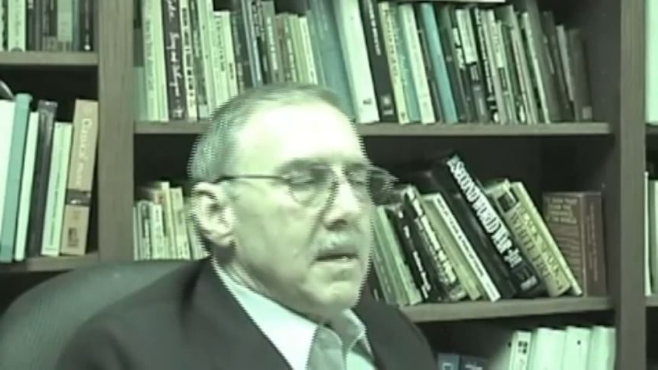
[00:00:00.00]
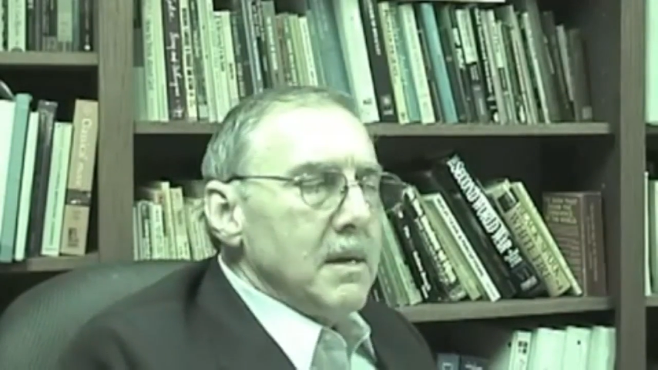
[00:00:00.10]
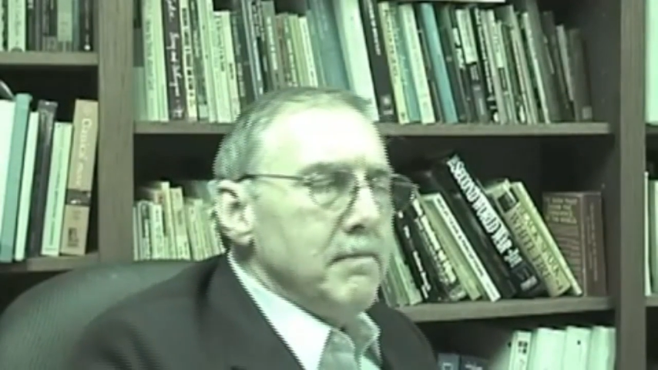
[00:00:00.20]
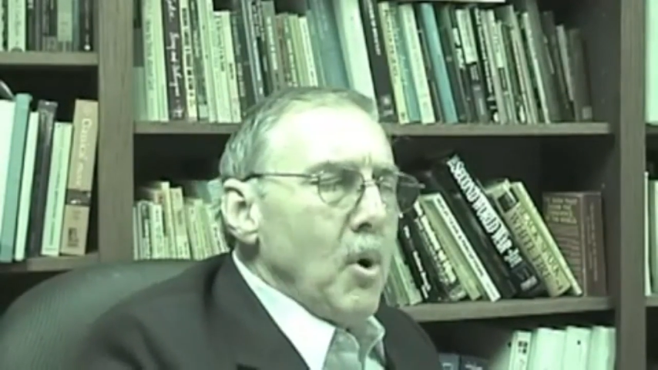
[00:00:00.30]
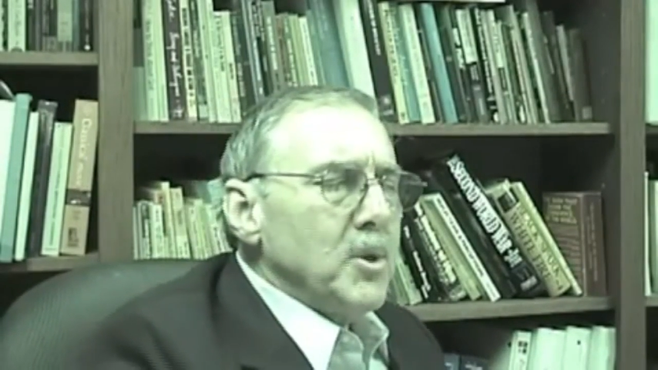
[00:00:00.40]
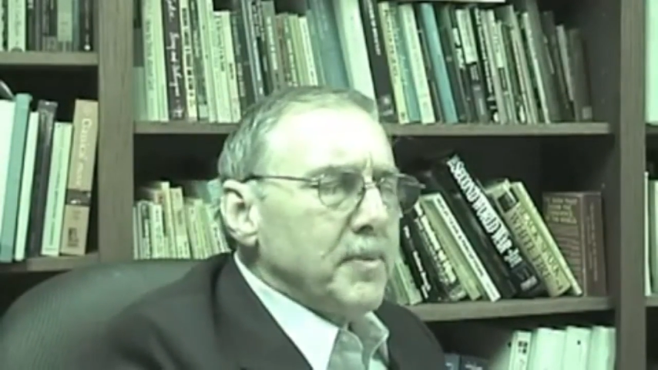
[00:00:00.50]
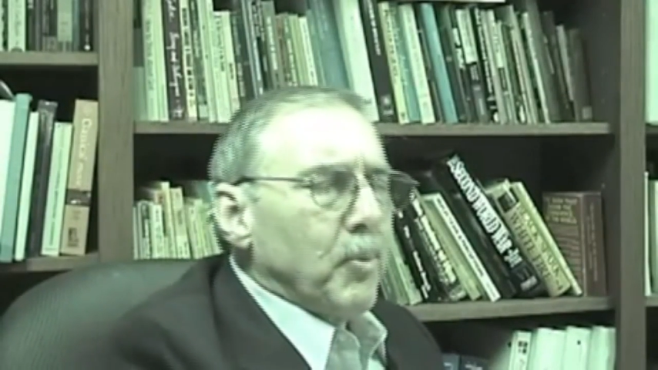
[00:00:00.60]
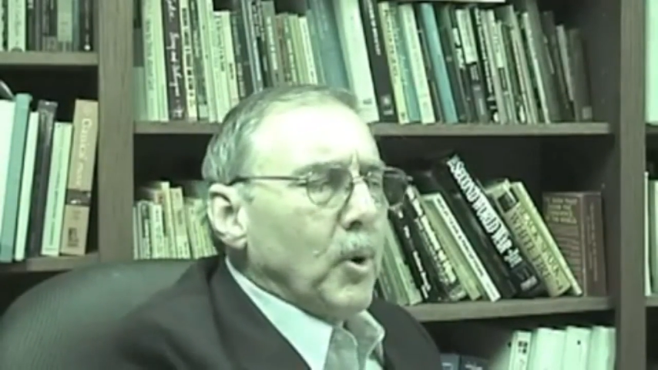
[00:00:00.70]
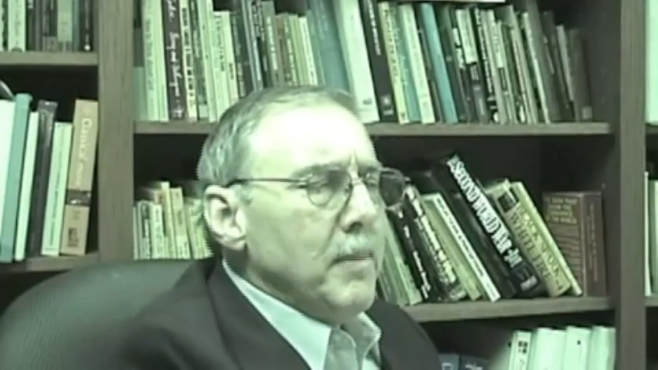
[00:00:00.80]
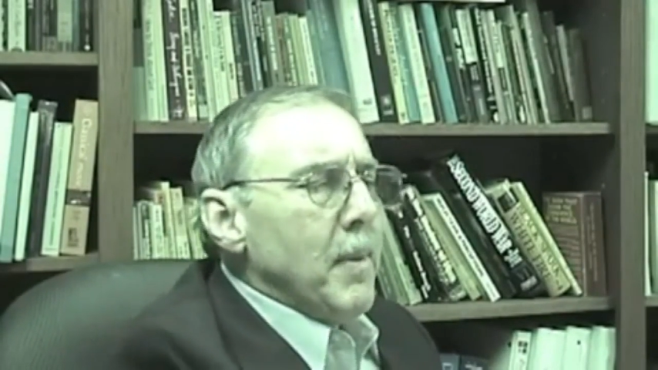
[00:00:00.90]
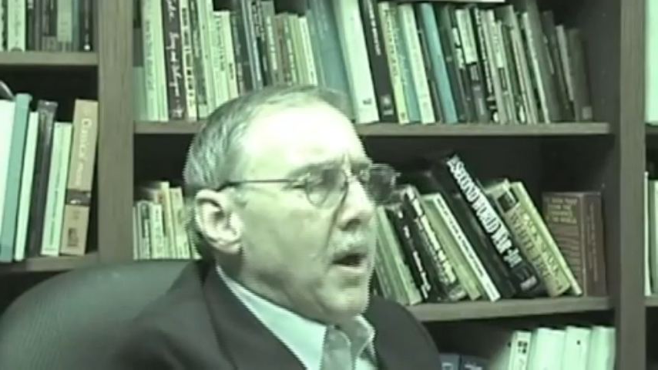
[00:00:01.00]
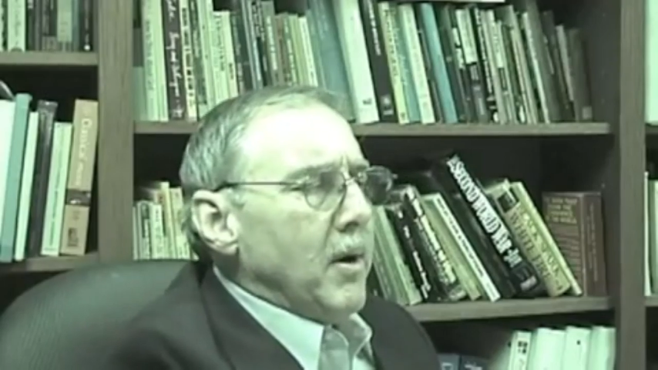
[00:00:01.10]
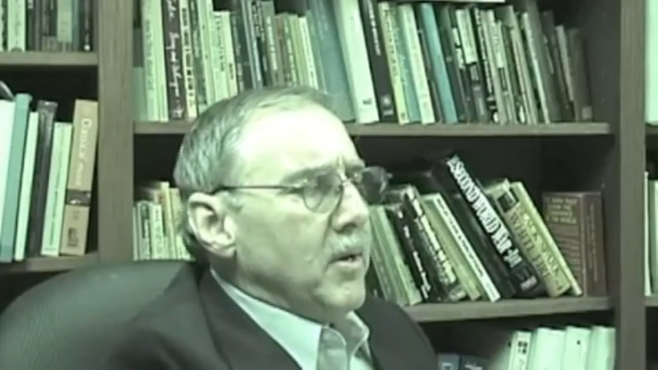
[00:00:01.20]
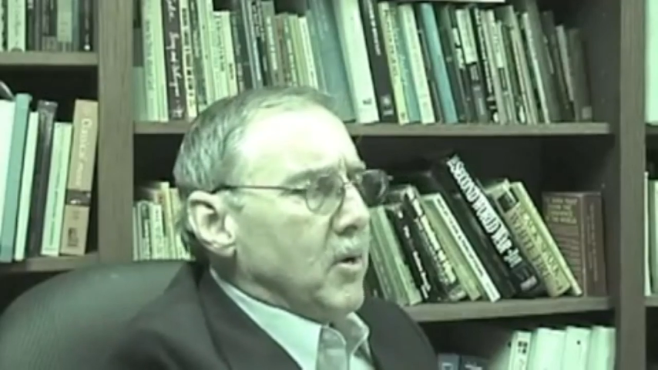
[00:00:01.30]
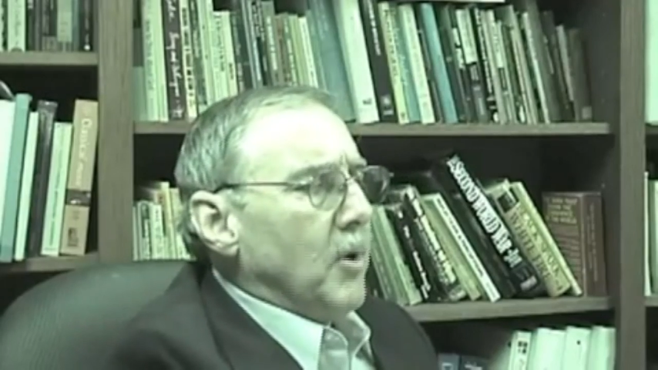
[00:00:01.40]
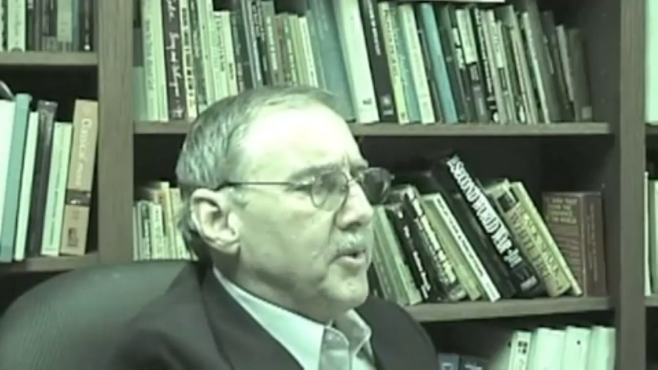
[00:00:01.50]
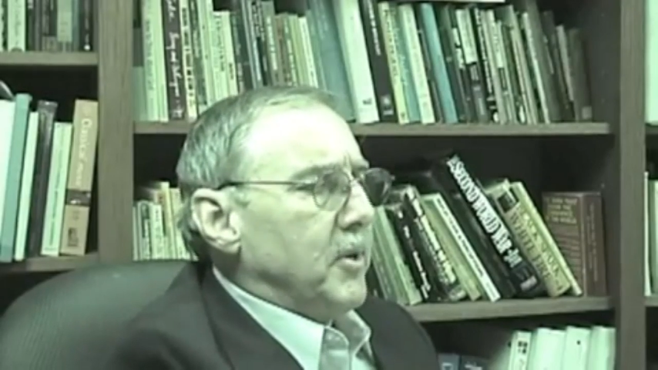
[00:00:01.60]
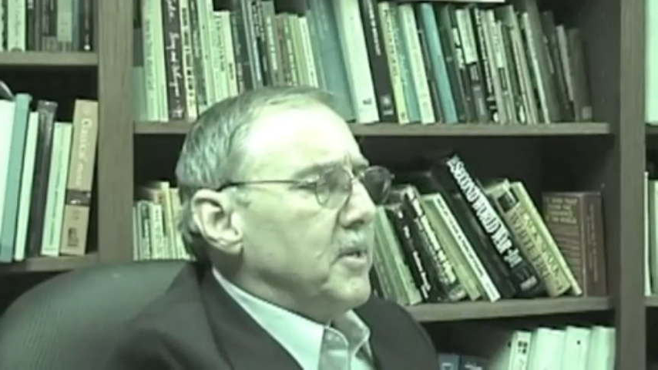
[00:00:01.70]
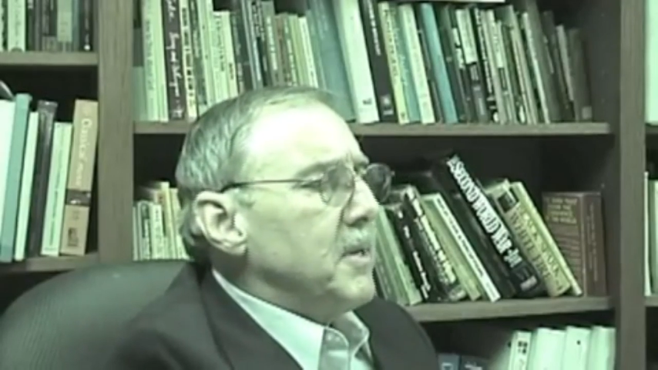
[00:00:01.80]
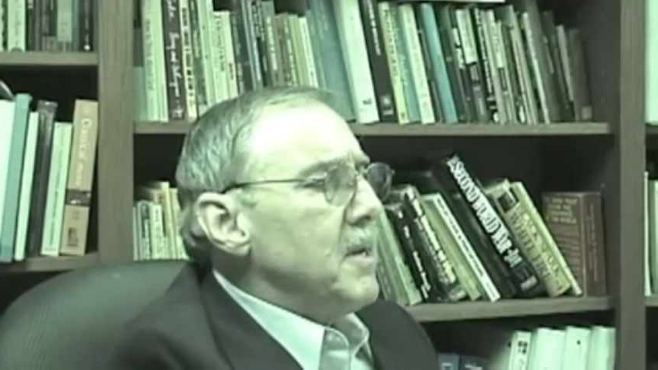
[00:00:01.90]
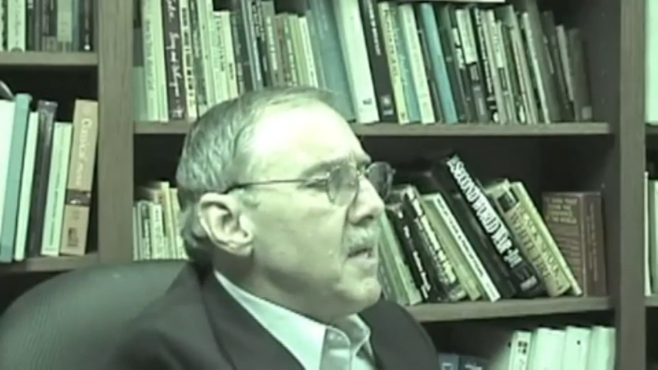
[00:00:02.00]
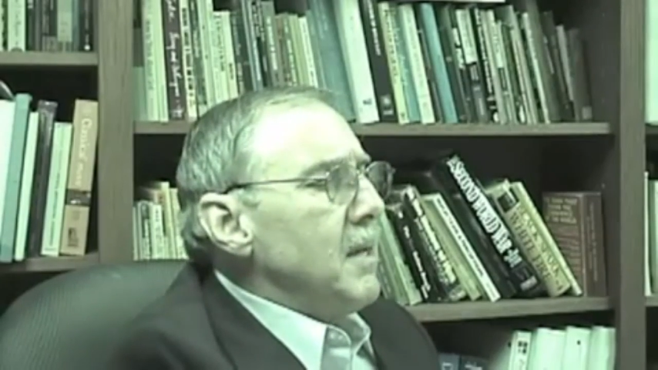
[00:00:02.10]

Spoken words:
In most pre-modern cultures,